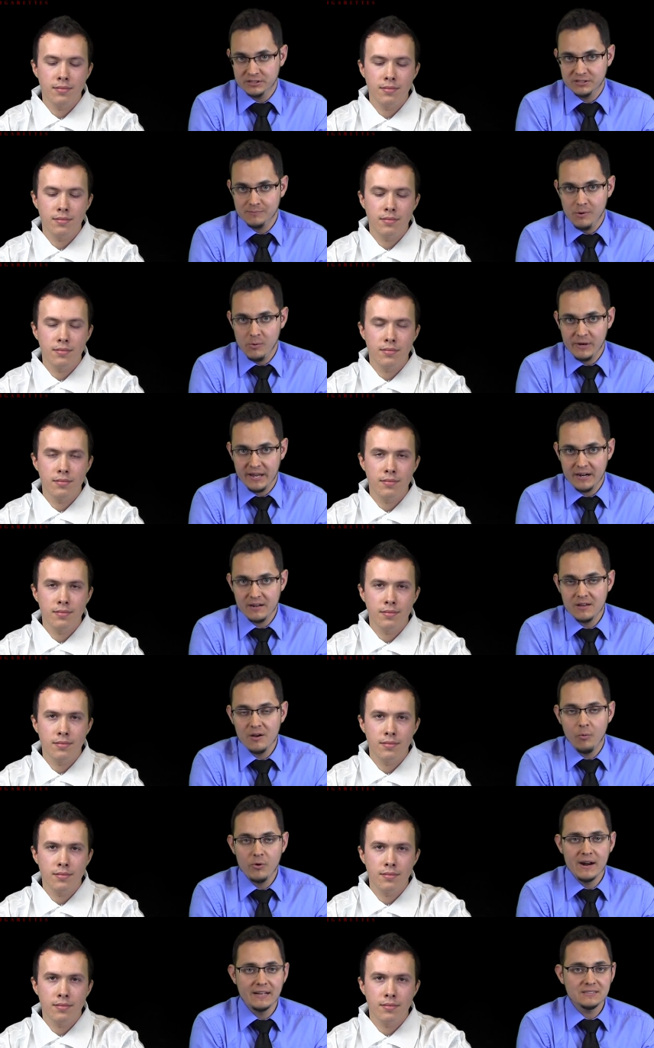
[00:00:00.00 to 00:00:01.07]
Speaker 1: to smoking.
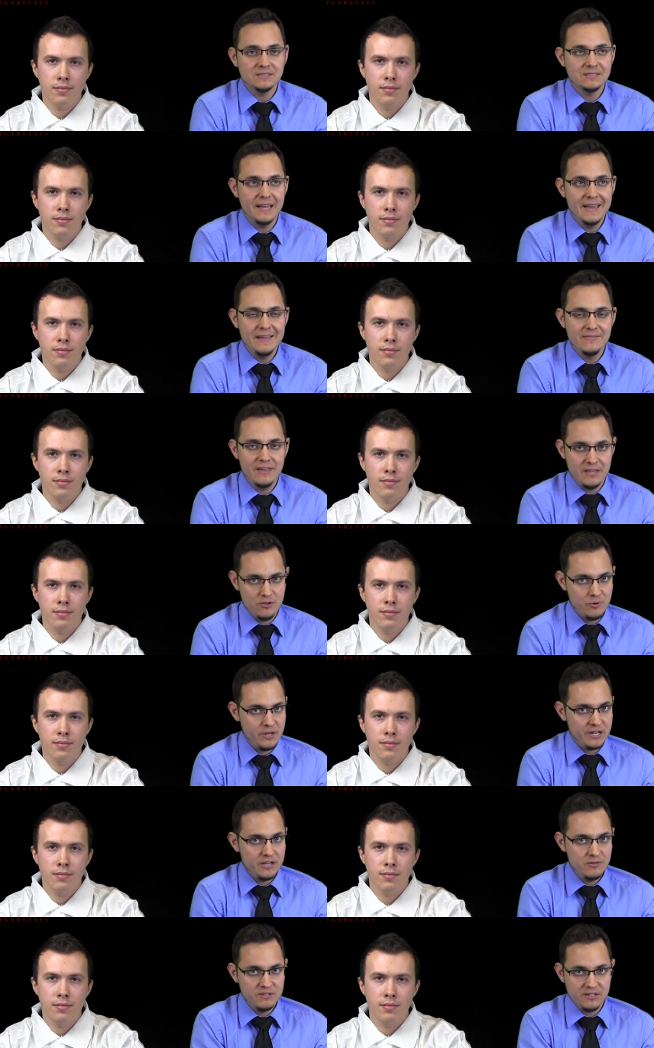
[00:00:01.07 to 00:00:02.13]
We're not saying that you
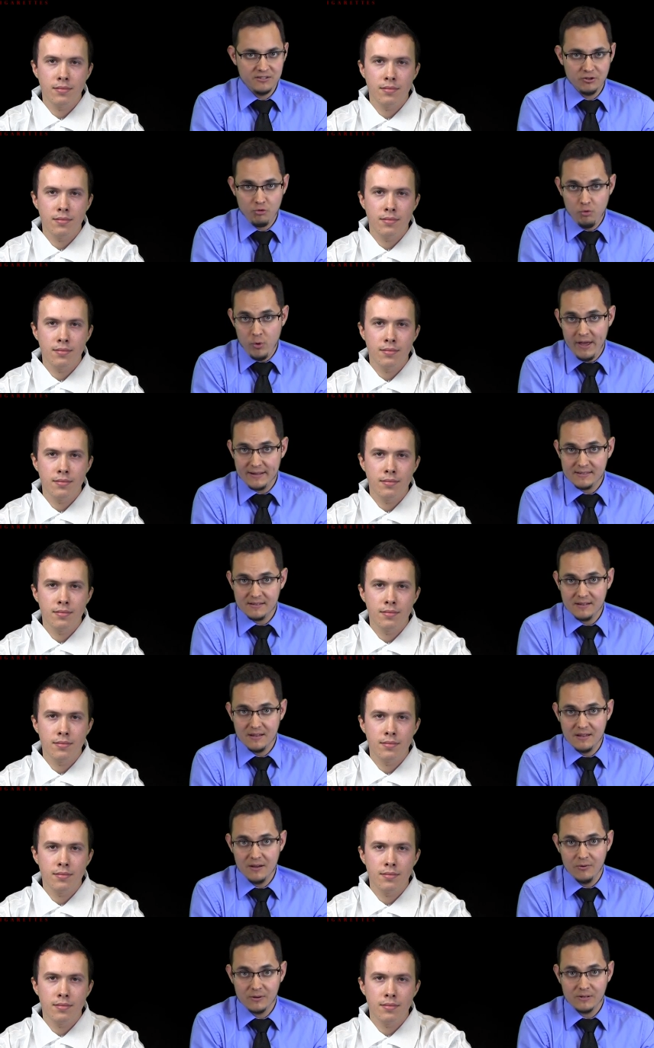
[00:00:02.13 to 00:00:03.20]
can use it to quit.
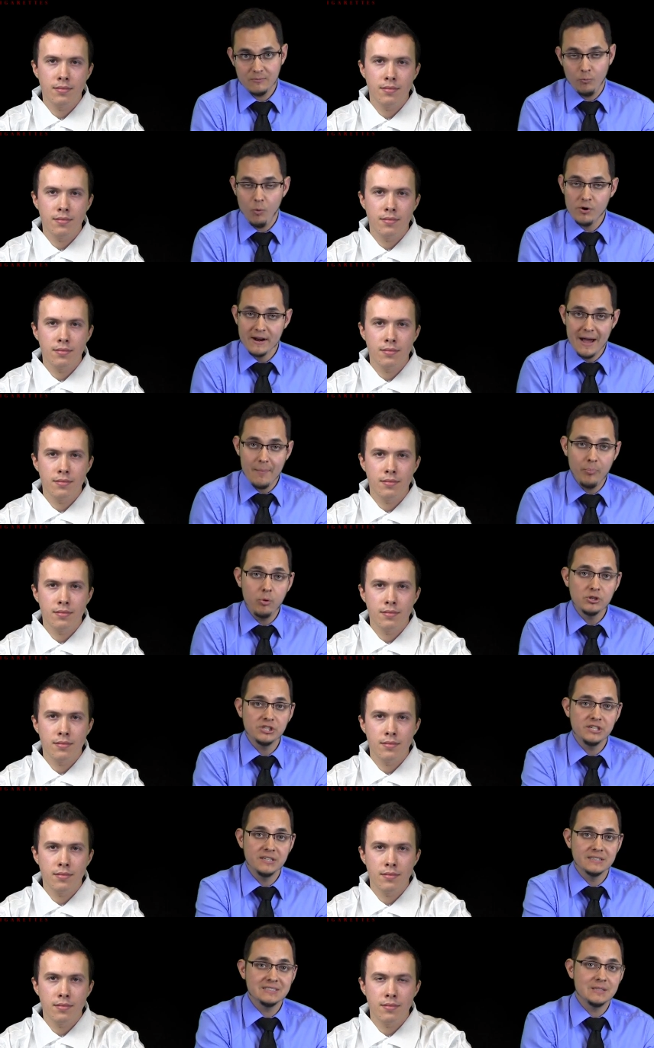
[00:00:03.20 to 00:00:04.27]
We're not
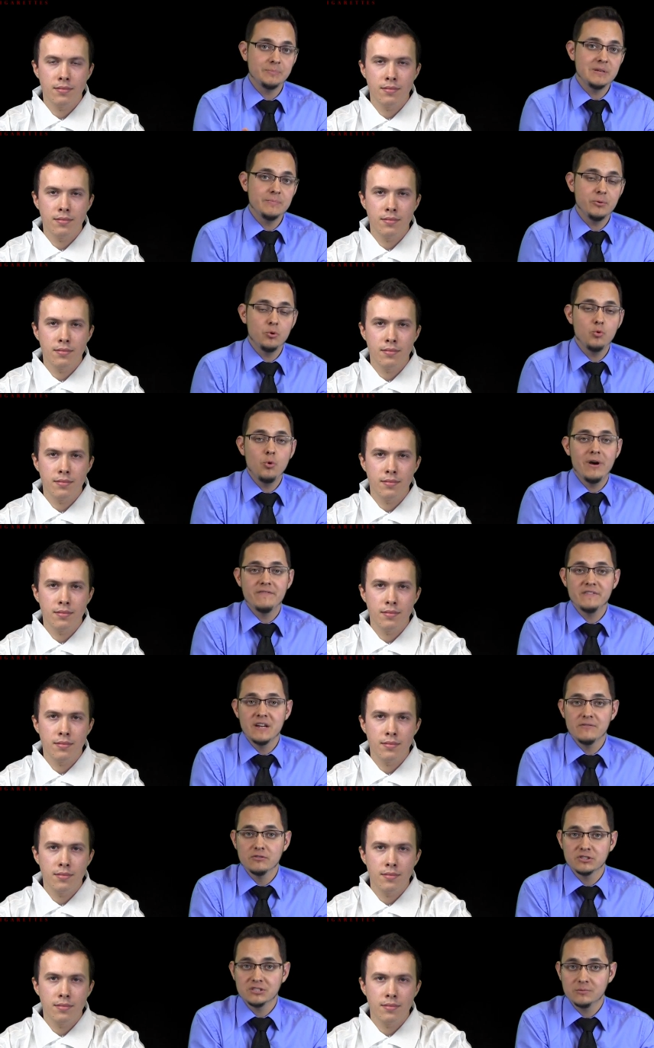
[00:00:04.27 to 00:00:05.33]
pushing this to people who have
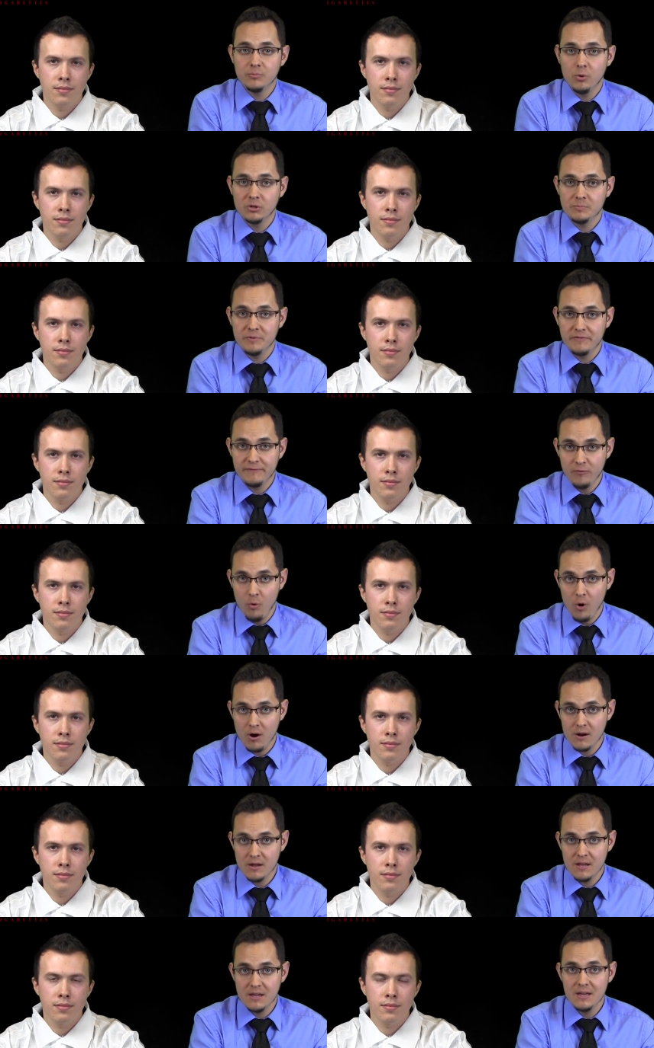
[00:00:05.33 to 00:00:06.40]
never smoked
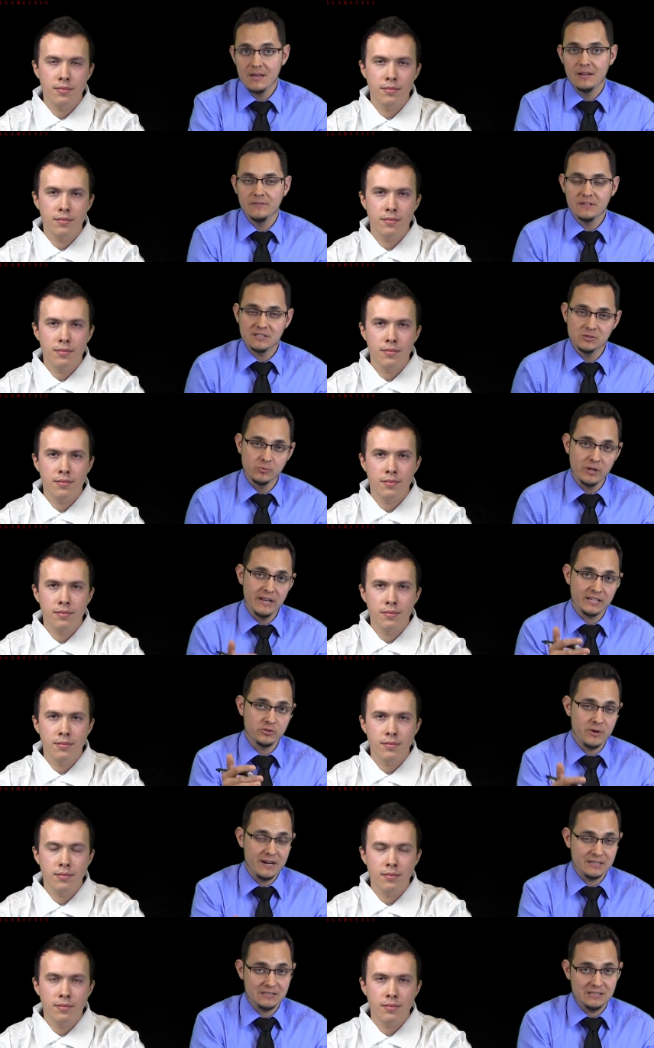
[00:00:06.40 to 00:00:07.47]
before. This is what
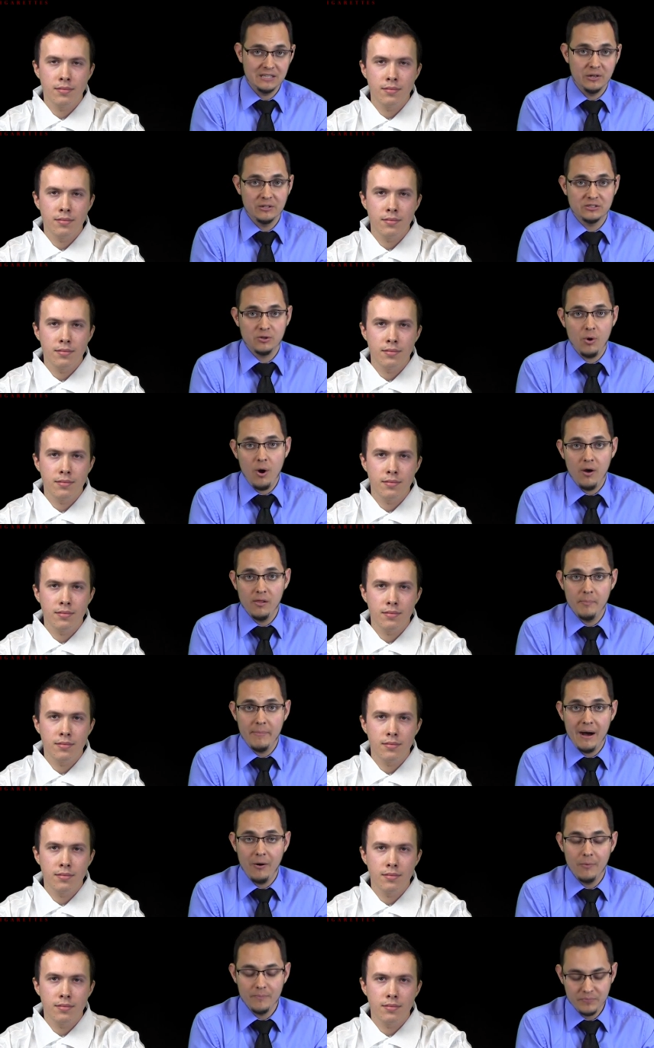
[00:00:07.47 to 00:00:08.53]
electronic cigarettes are all
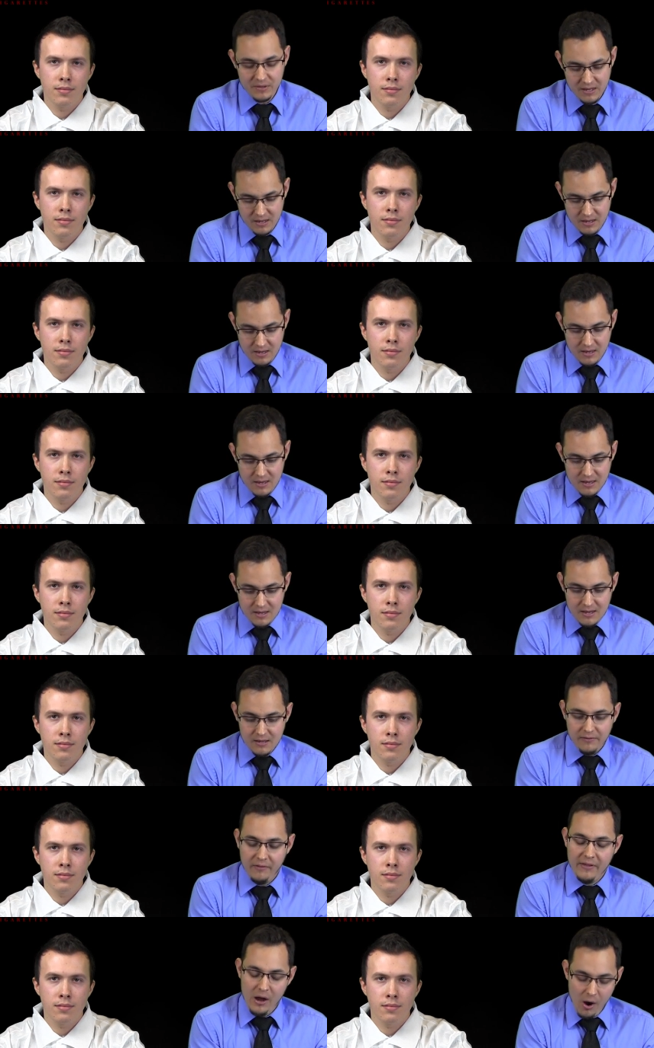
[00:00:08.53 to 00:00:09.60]
about.
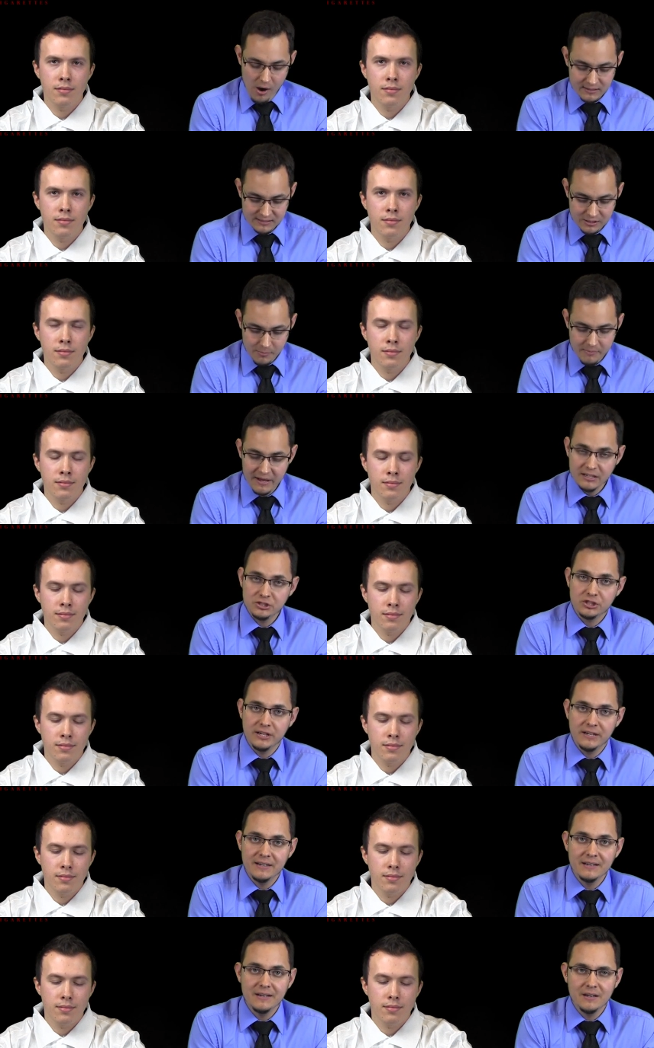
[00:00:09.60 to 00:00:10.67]
Now, they also
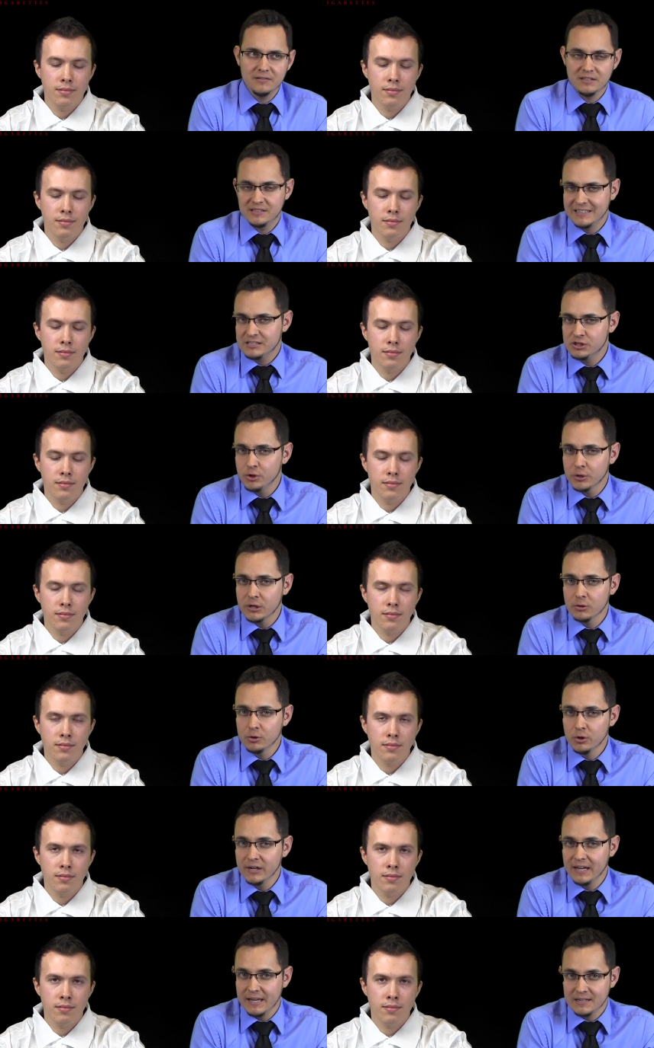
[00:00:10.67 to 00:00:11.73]
mentioned that they took a
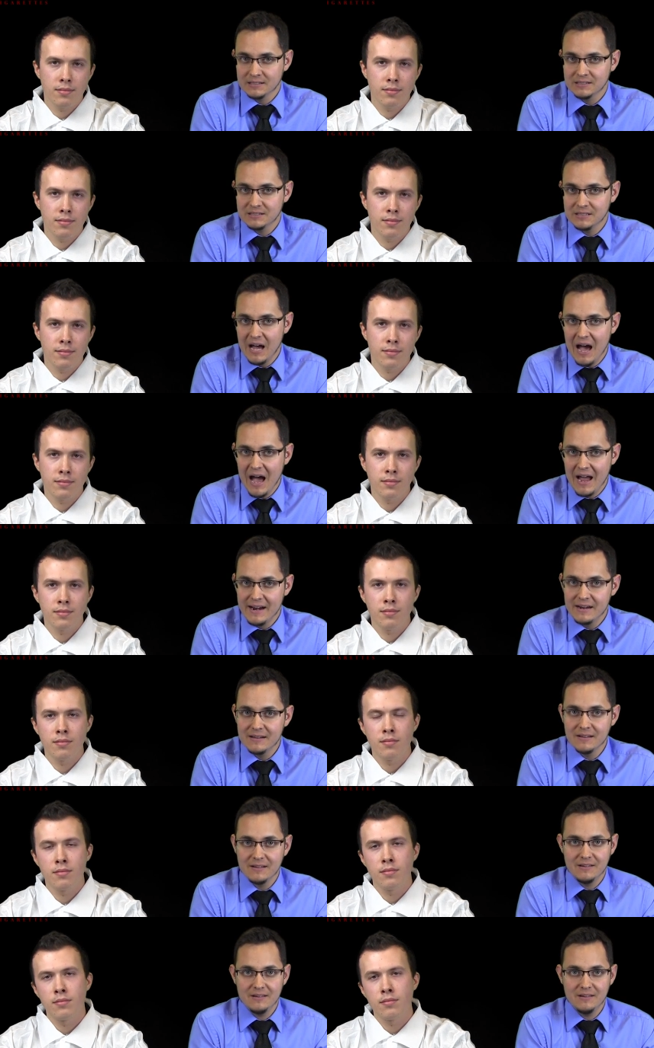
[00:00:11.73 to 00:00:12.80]
look inside